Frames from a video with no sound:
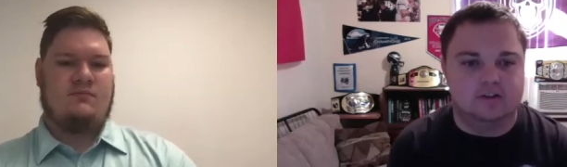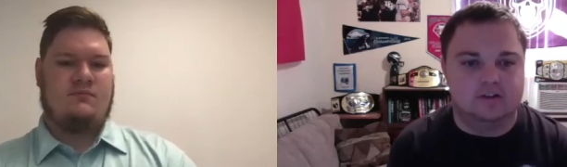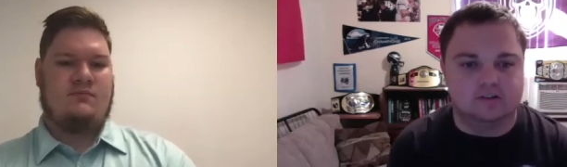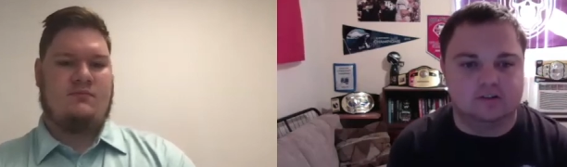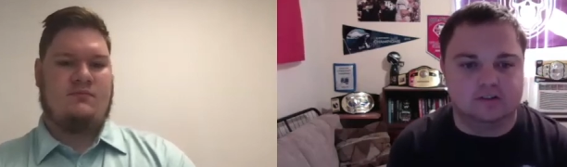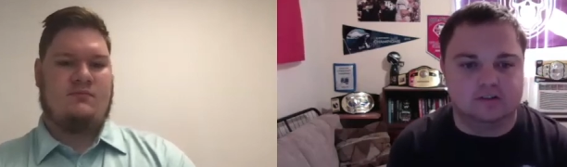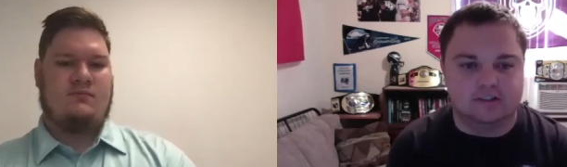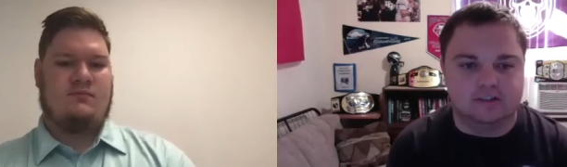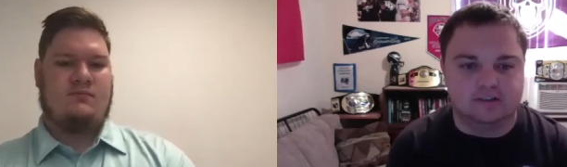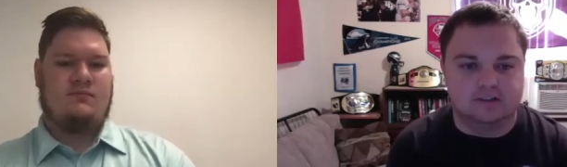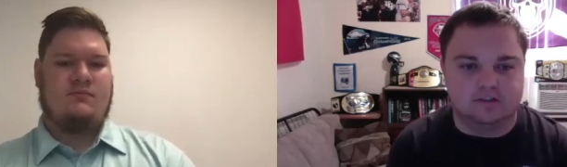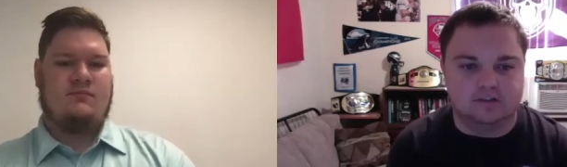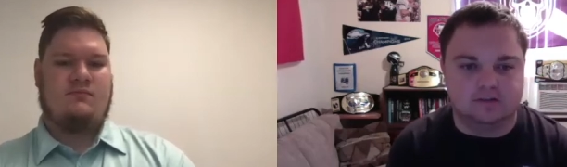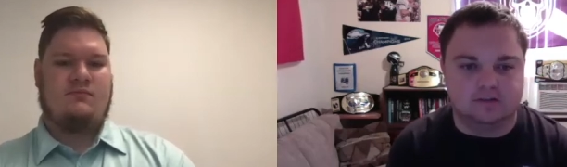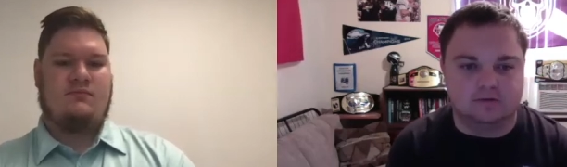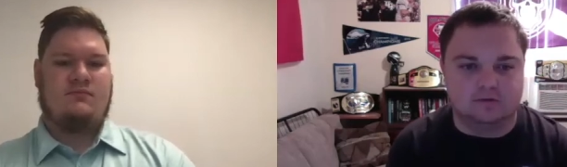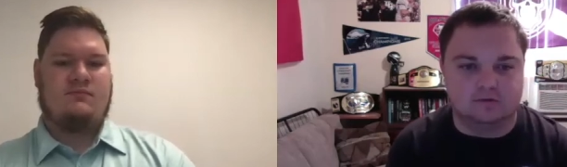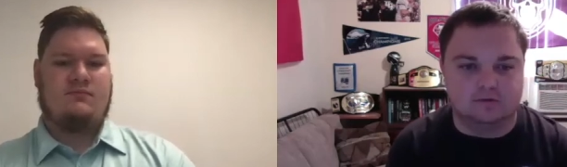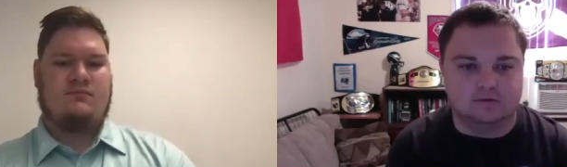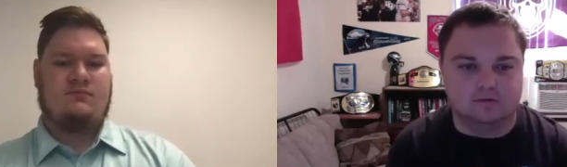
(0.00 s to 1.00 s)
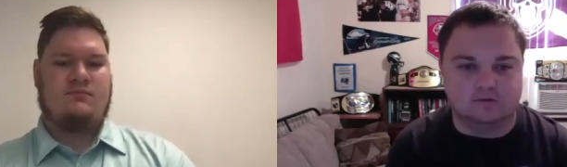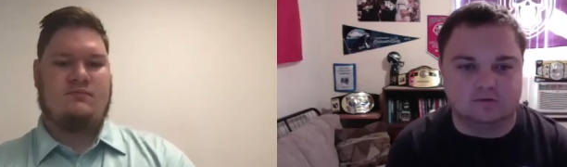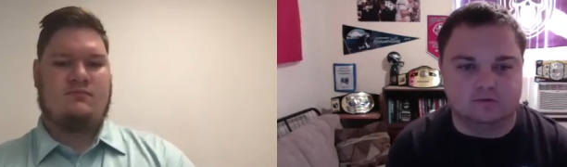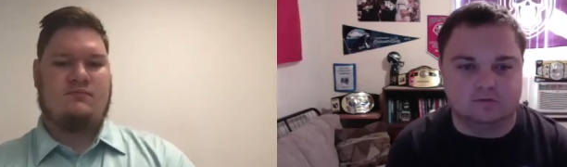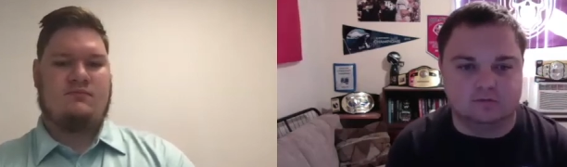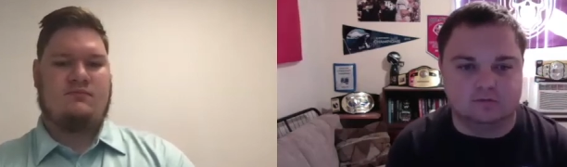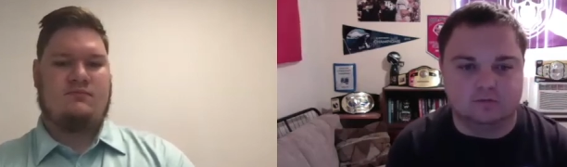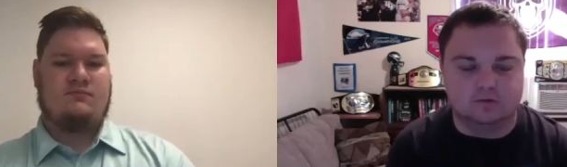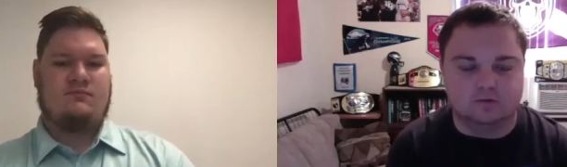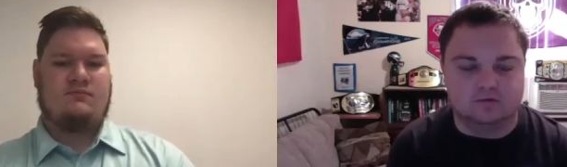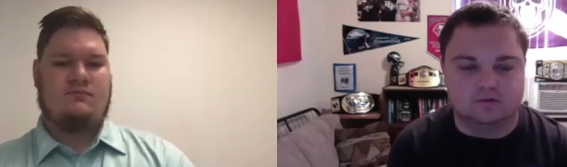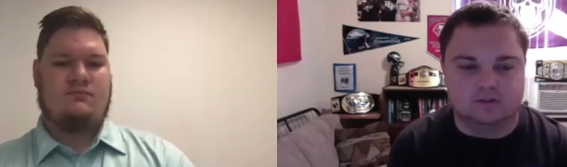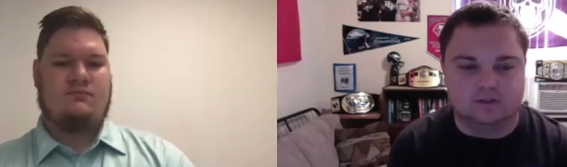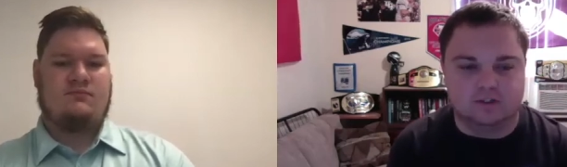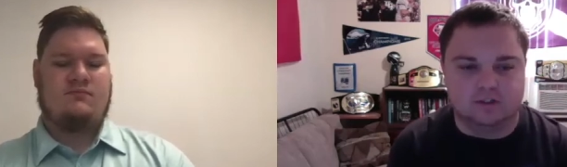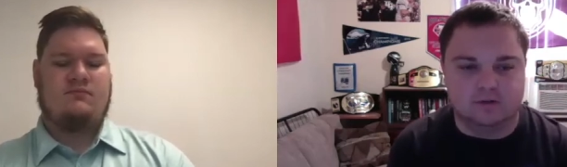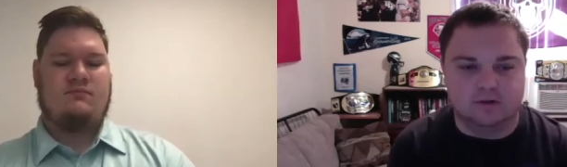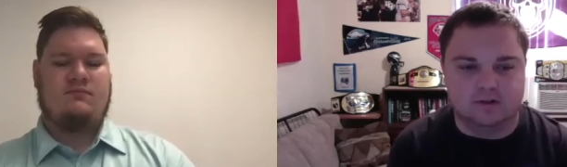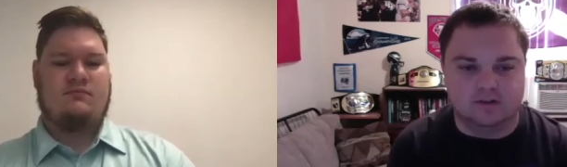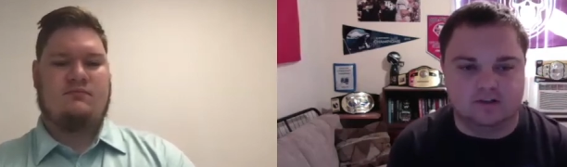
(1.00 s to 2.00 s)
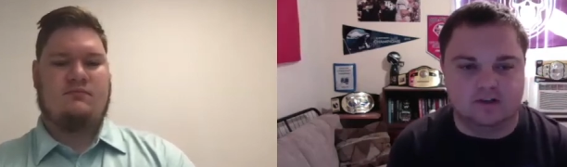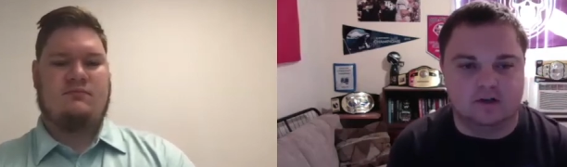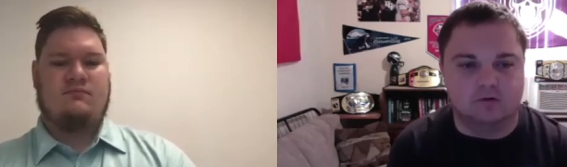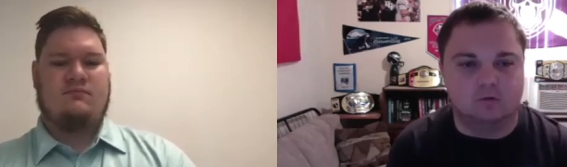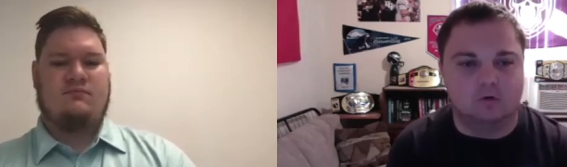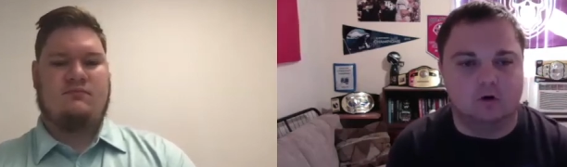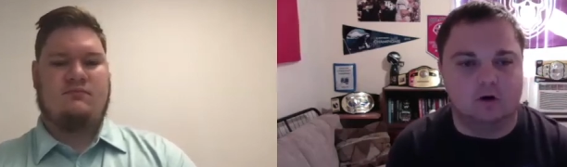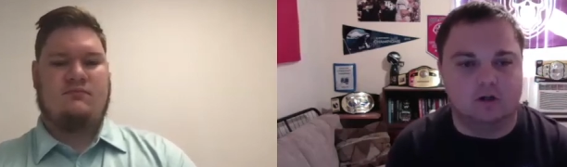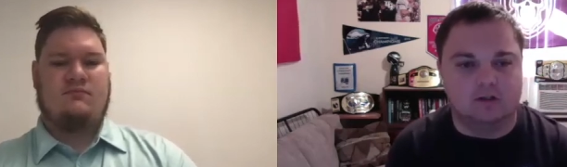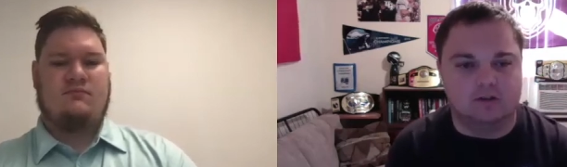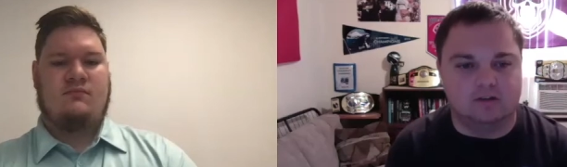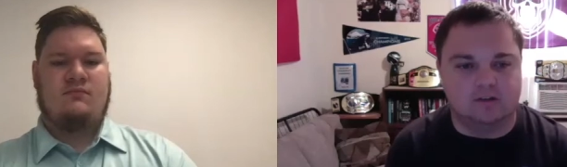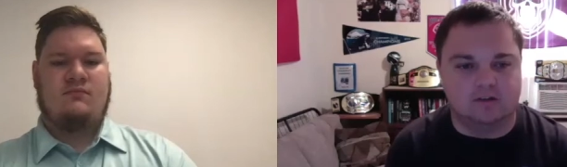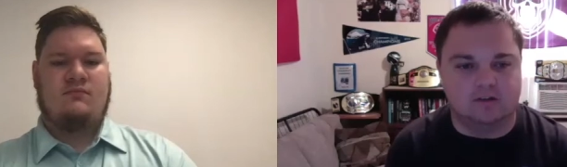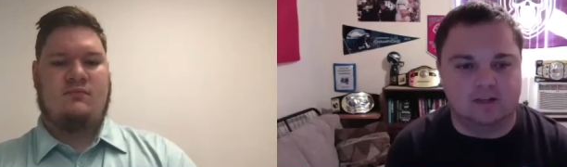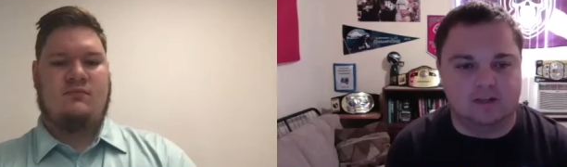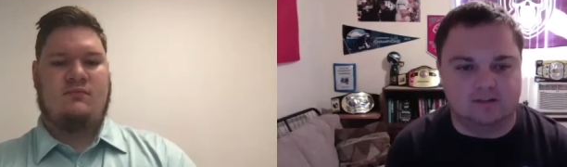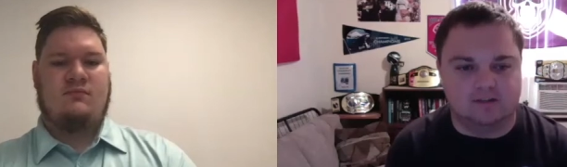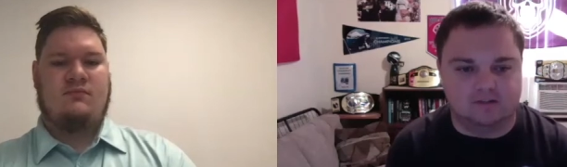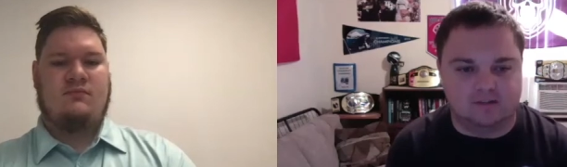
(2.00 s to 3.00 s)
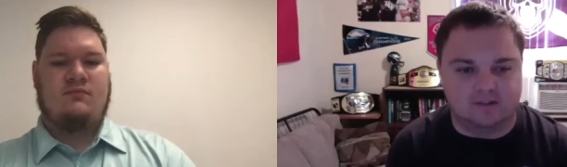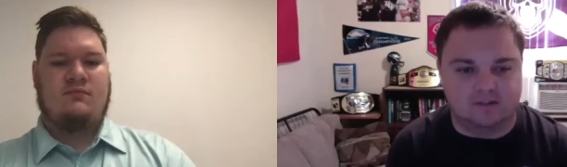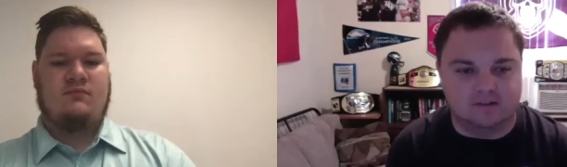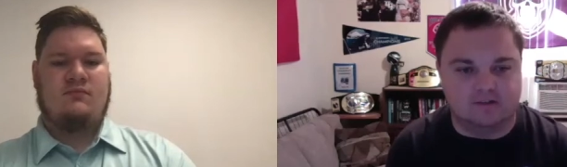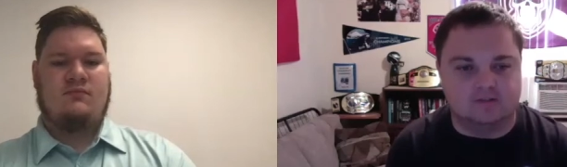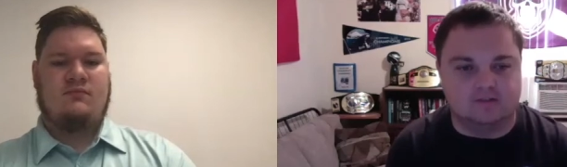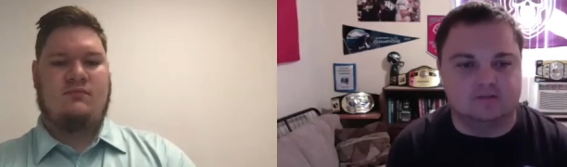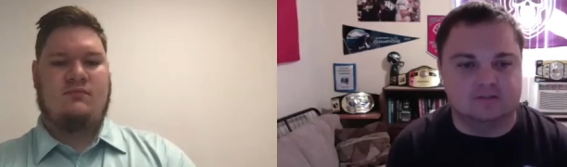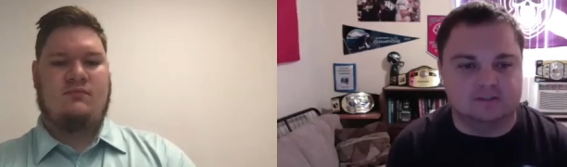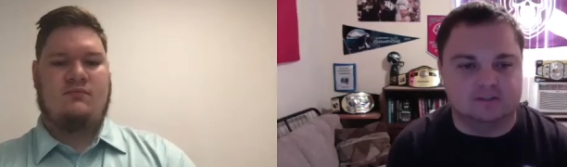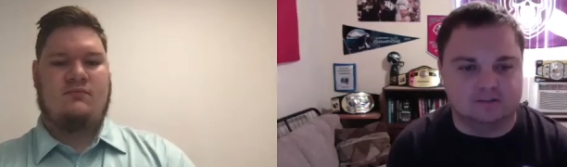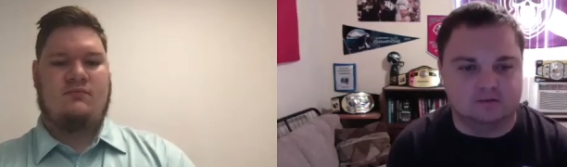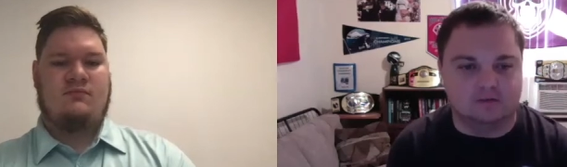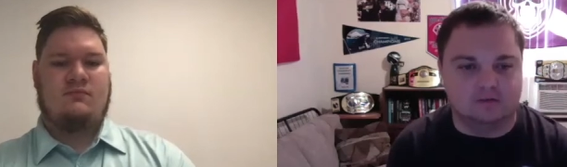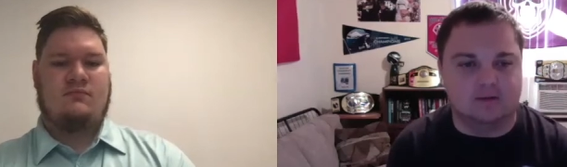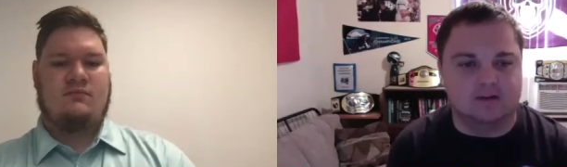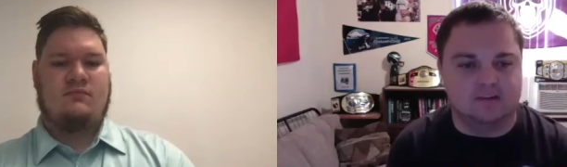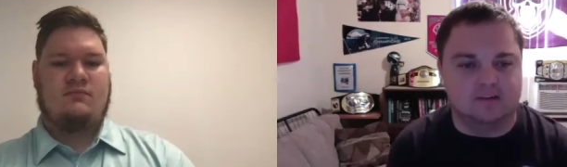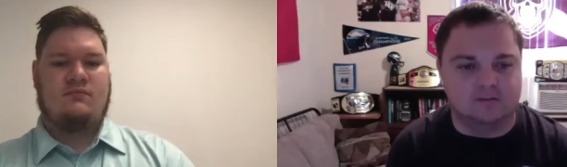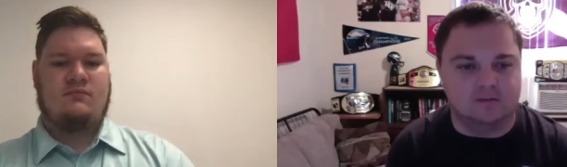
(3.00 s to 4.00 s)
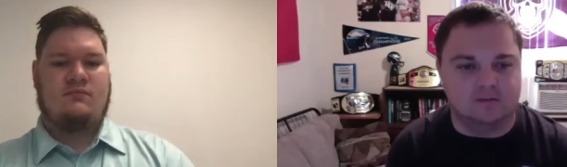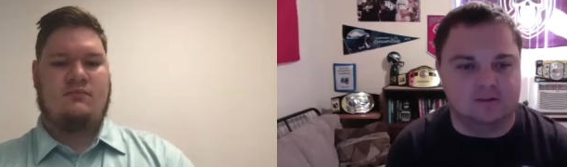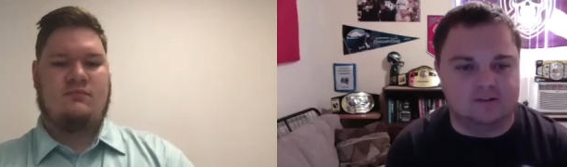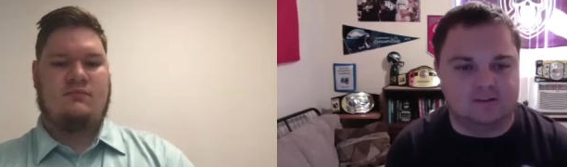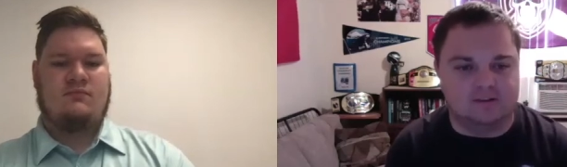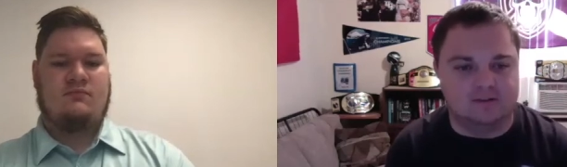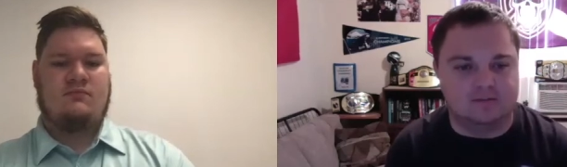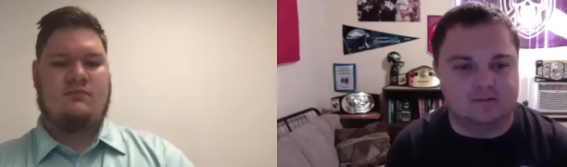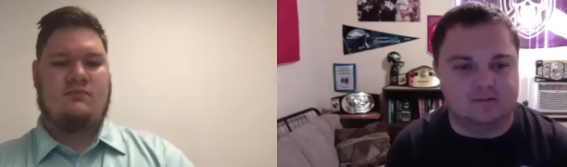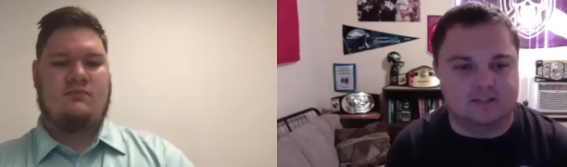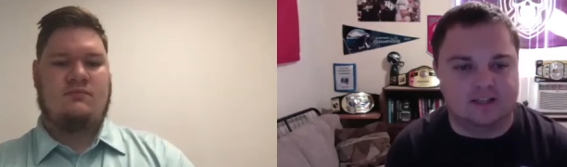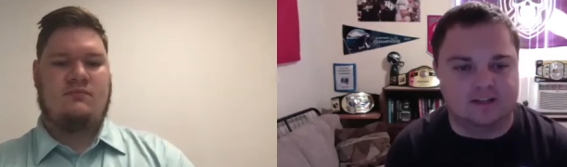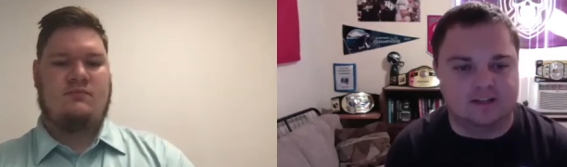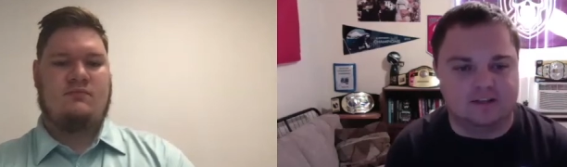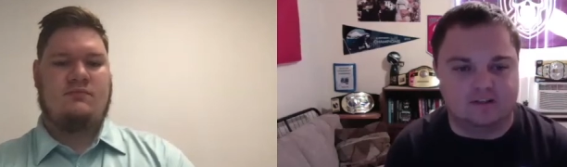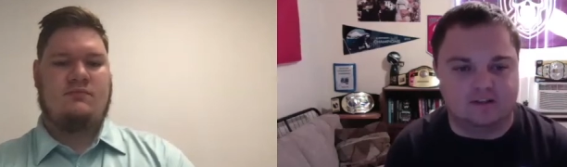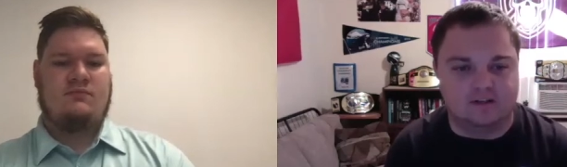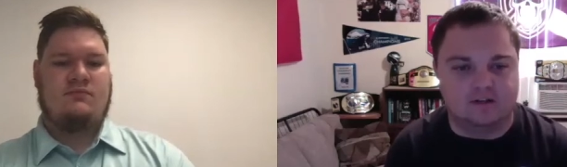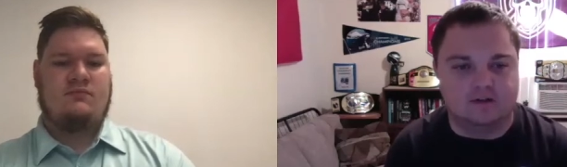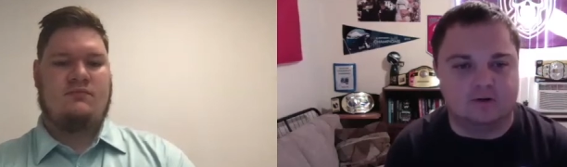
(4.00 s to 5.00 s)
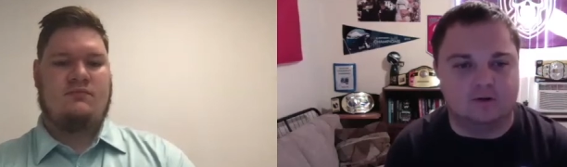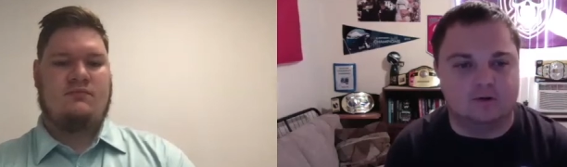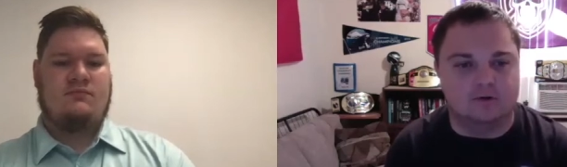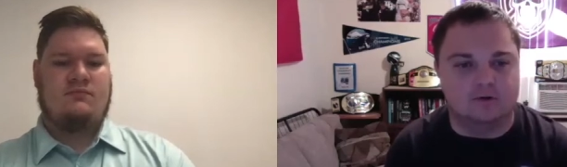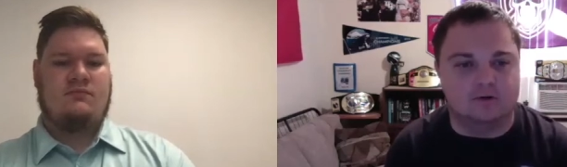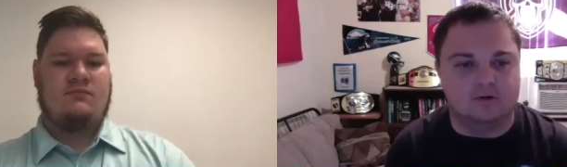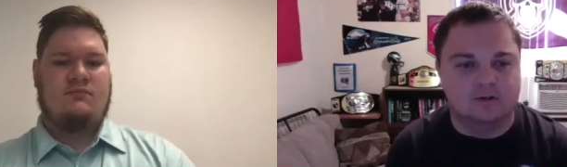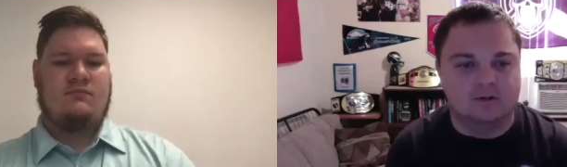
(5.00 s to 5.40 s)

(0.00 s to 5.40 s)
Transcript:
Speaker 1: looking to move to USL one. So that still remains to be seen, but that is the goal.